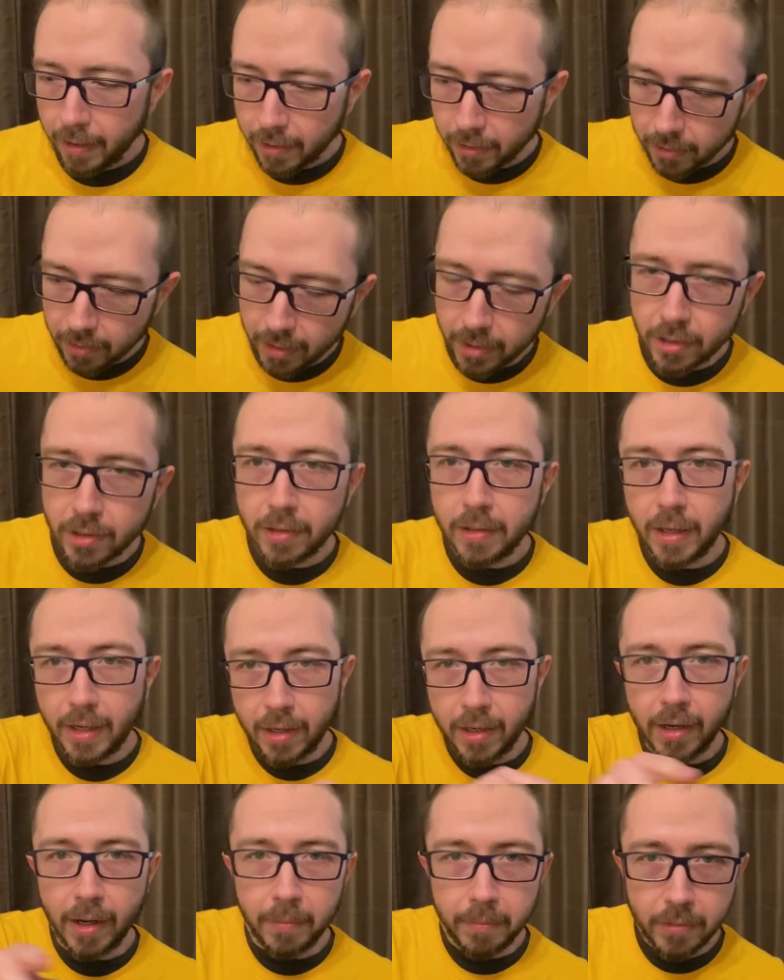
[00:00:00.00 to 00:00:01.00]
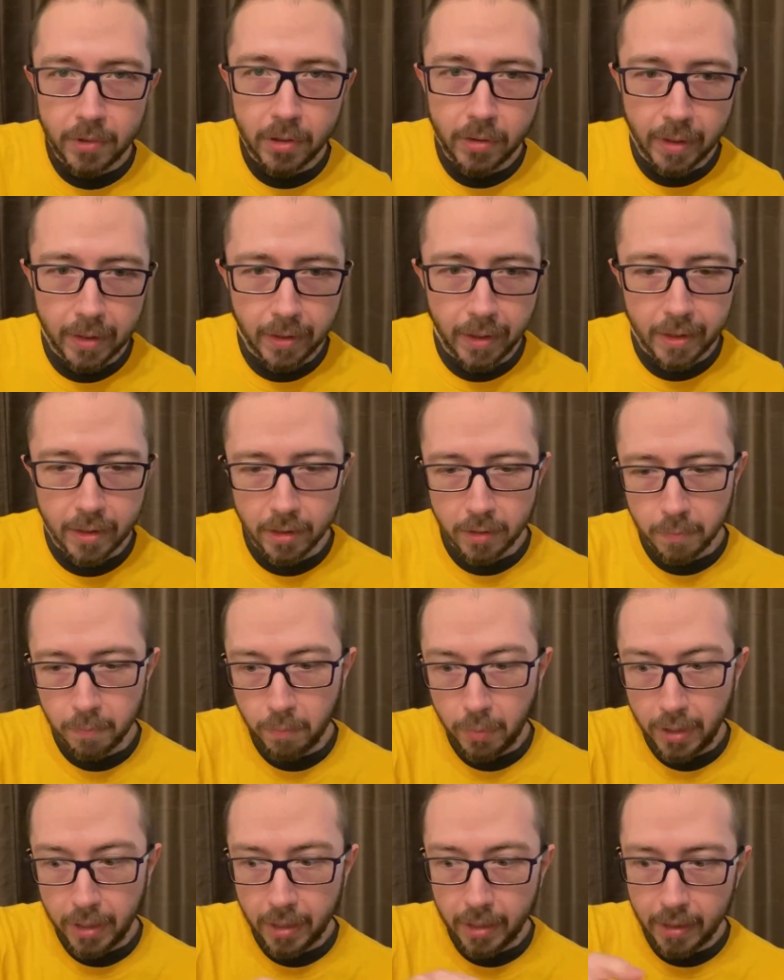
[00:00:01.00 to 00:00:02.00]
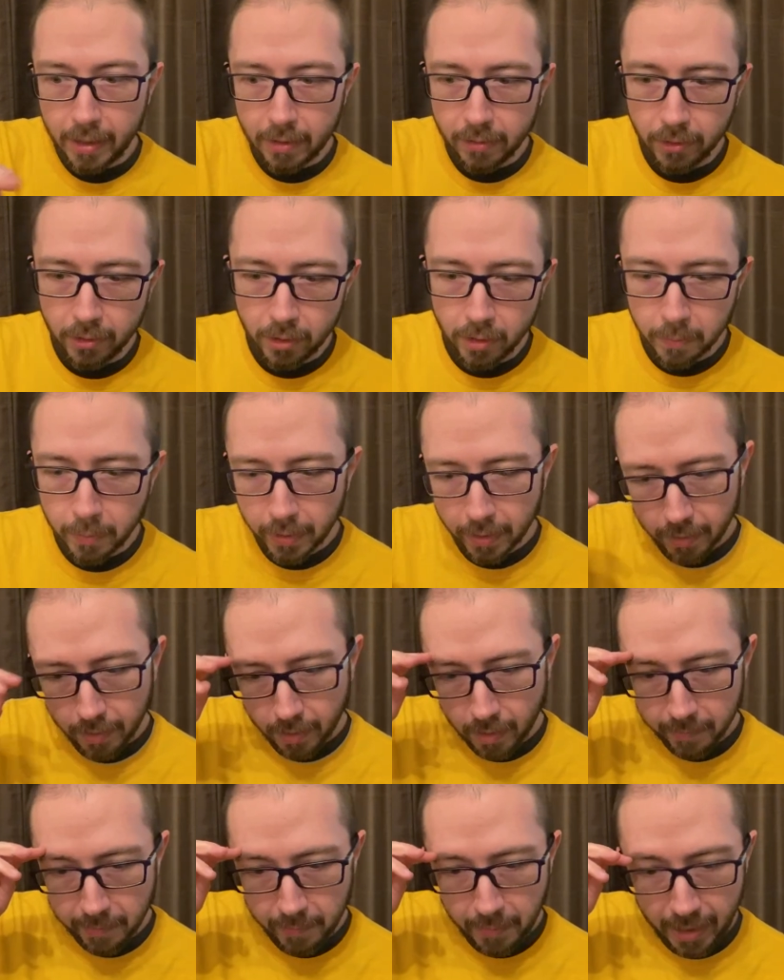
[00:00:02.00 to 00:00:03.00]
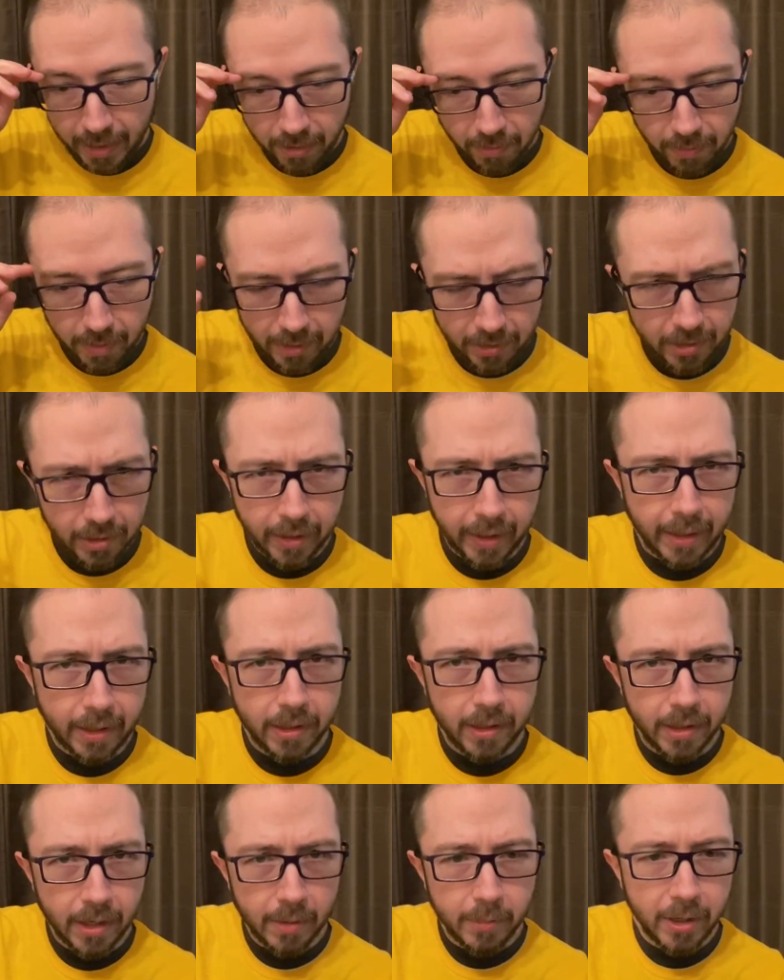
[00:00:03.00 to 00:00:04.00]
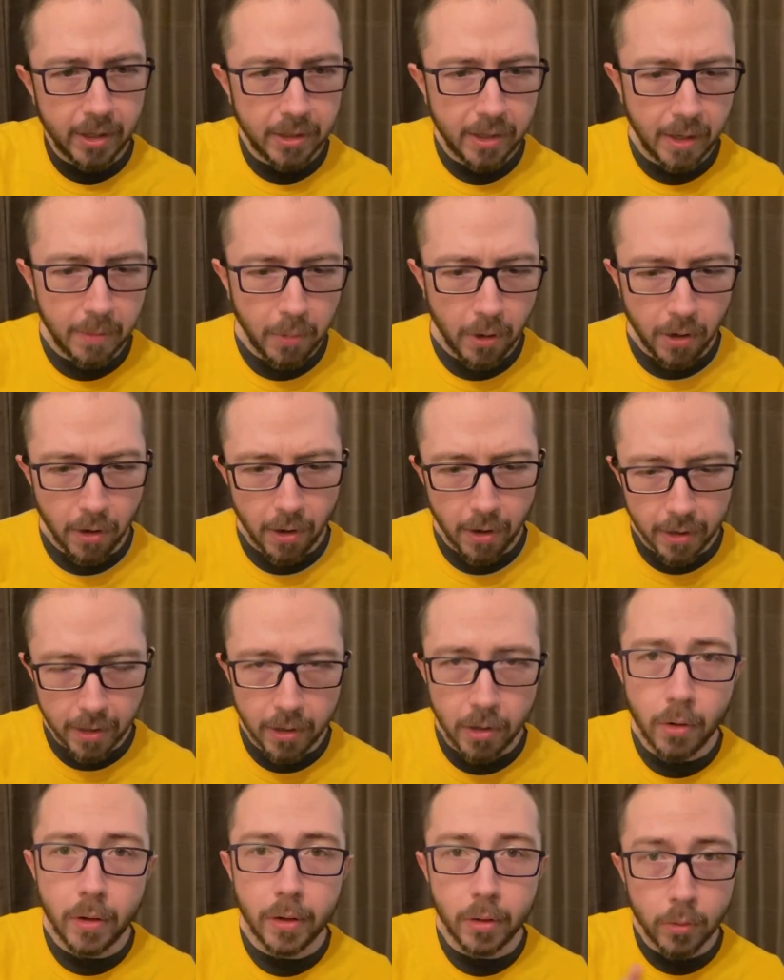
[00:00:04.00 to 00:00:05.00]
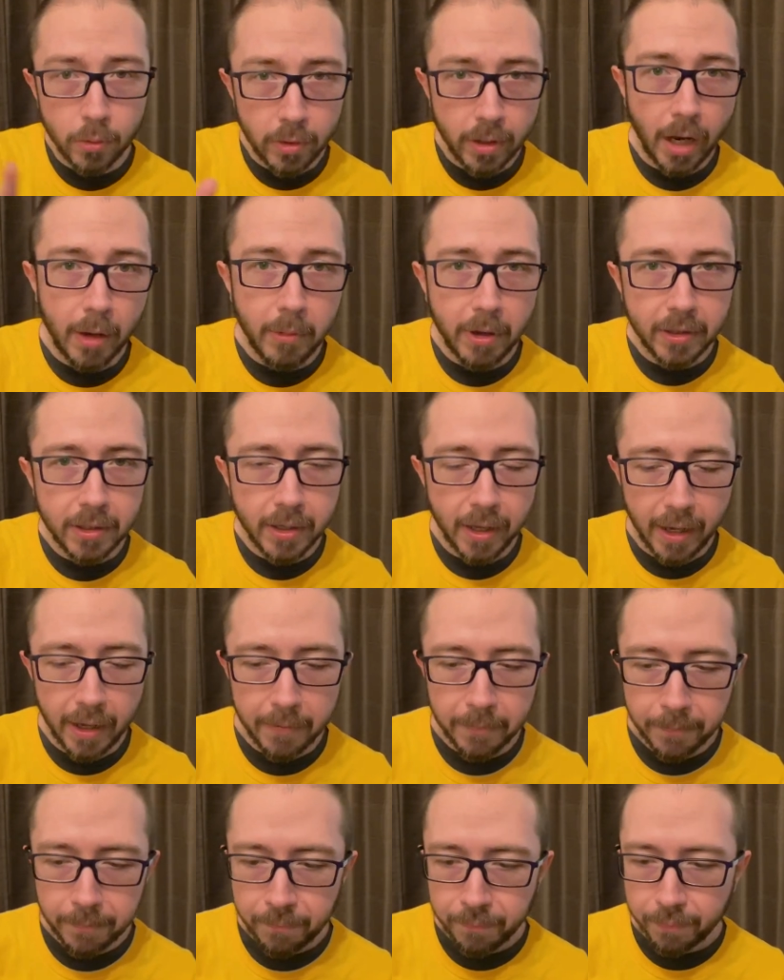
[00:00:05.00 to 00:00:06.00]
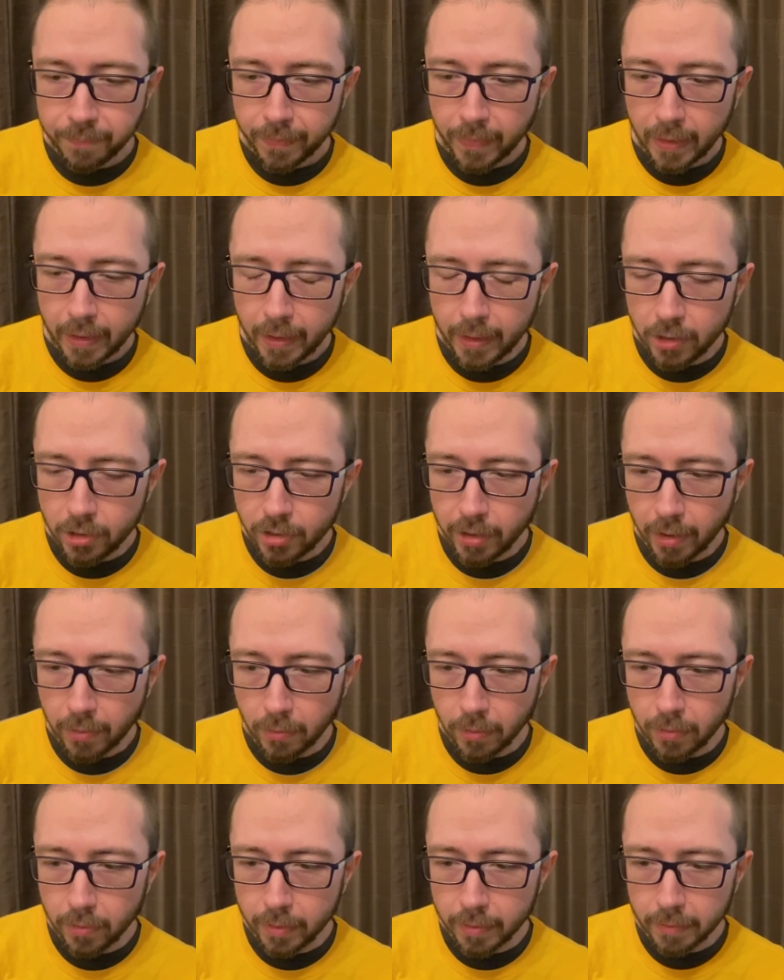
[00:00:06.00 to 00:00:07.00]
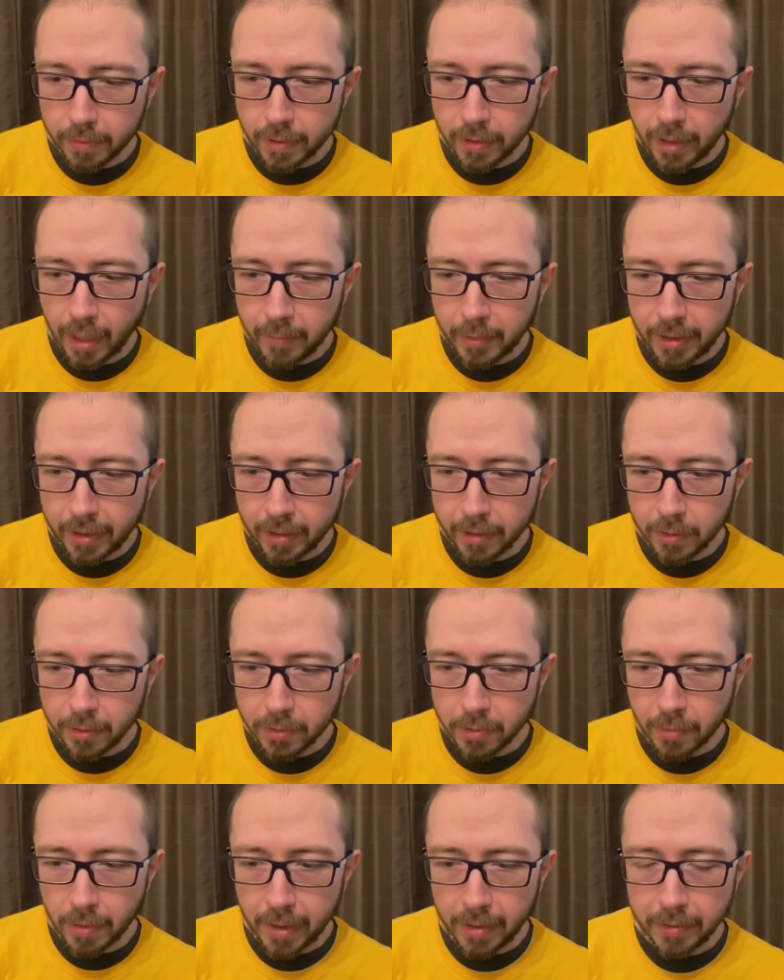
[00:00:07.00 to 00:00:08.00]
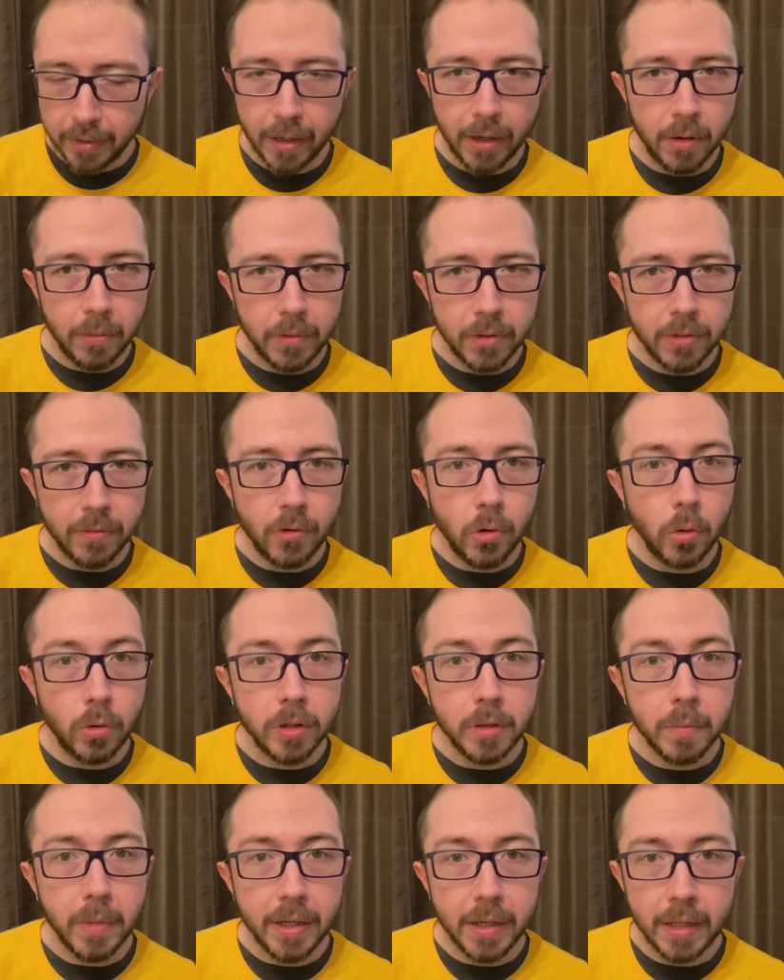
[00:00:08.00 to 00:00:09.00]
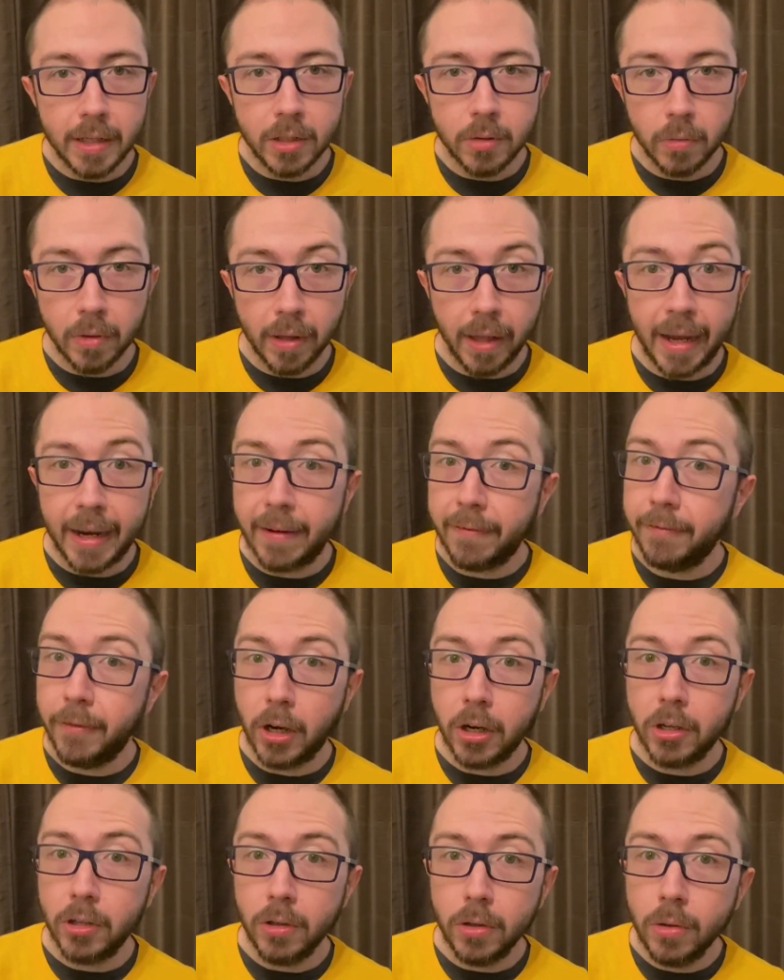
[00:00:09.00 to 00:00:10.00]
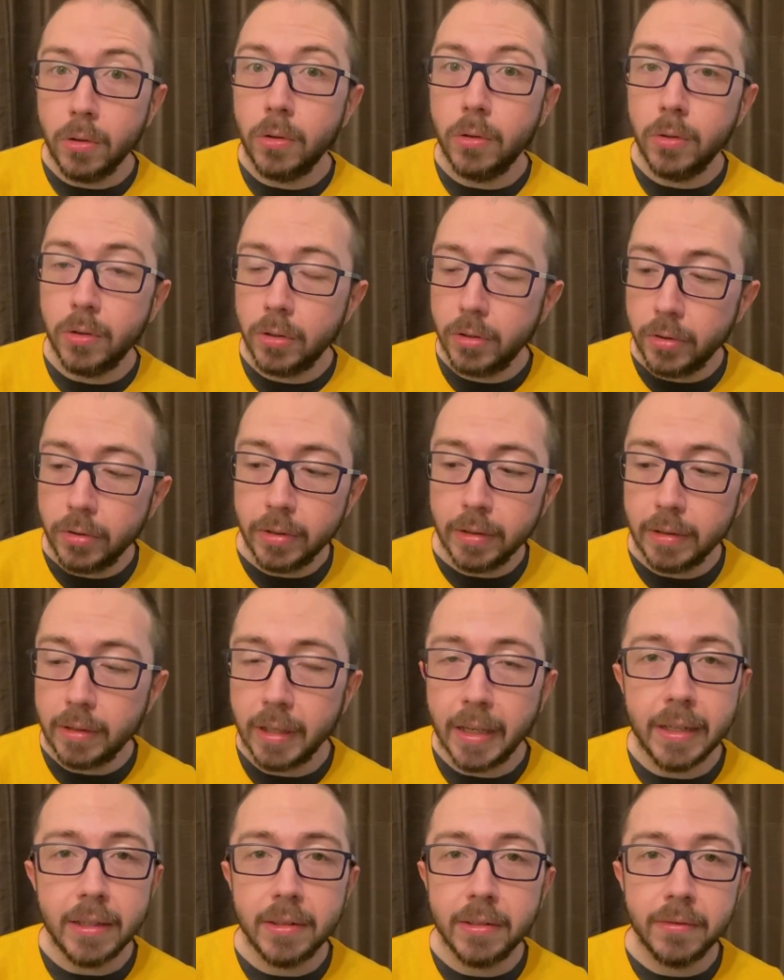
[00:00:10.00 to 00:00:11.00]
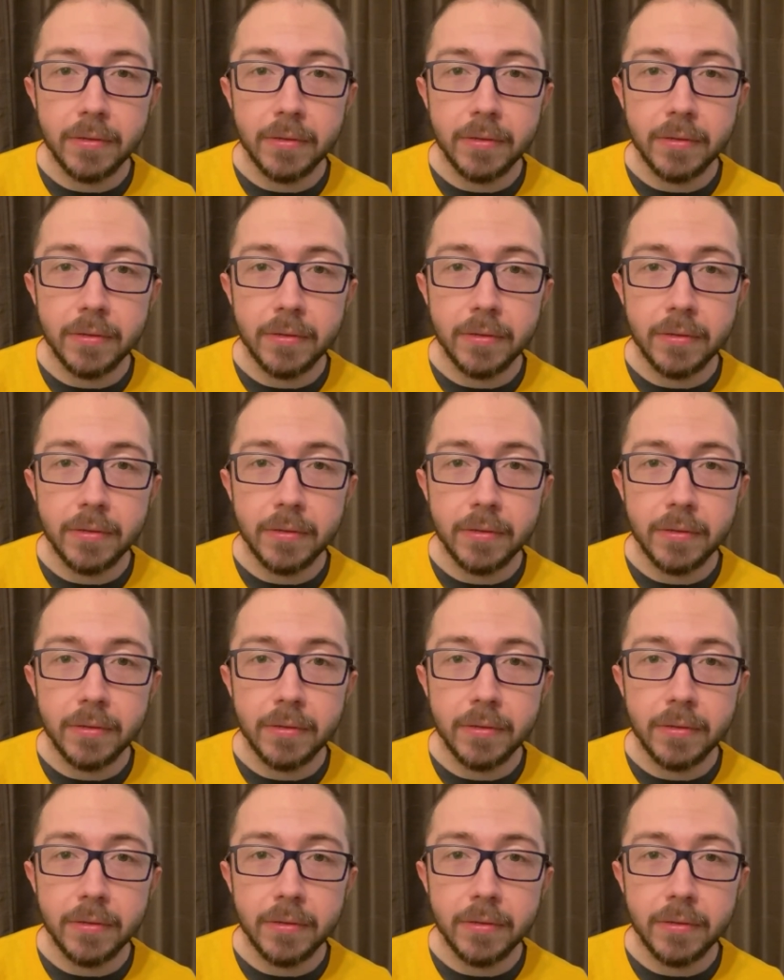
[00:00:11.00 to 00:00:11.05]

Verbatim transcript: So I just ended up doing like this big loop, coming back around to like Yamate Park and going through Yamate in general and climbing the hills around there, which of course my knees were like, fuck you, thanks